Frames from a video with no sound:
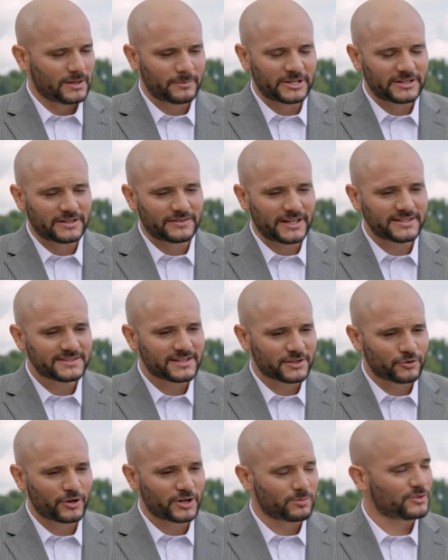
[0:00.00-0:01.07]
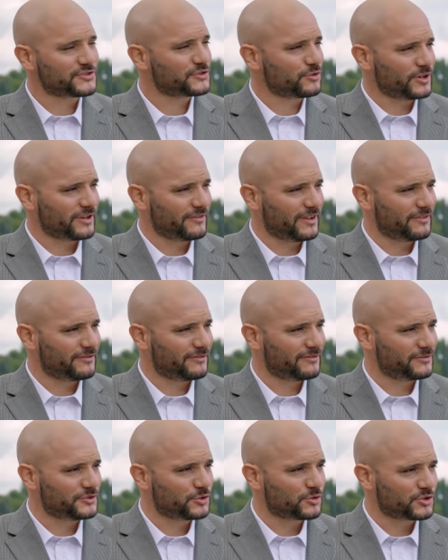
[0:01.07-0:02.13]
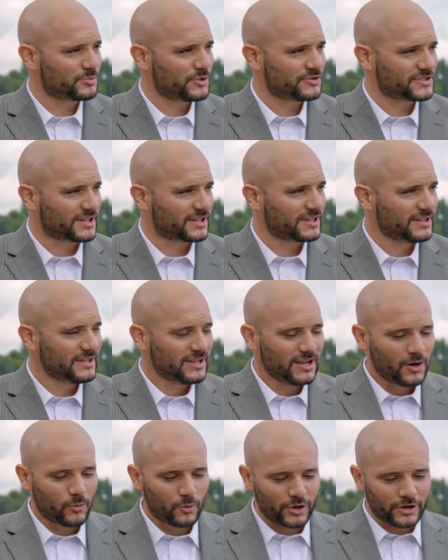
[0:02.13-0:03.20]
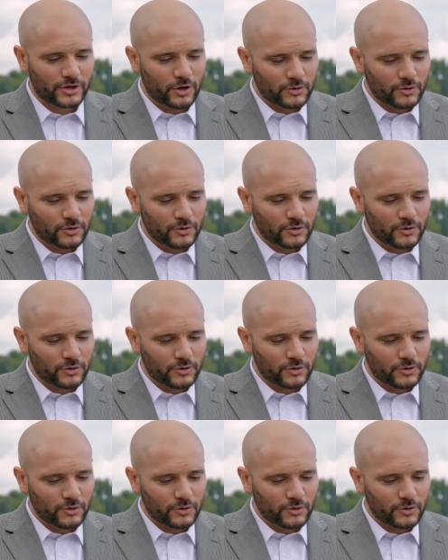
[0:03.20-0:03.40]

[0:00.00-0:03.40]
I mean, that's the incredible story of, of Jewish music, where it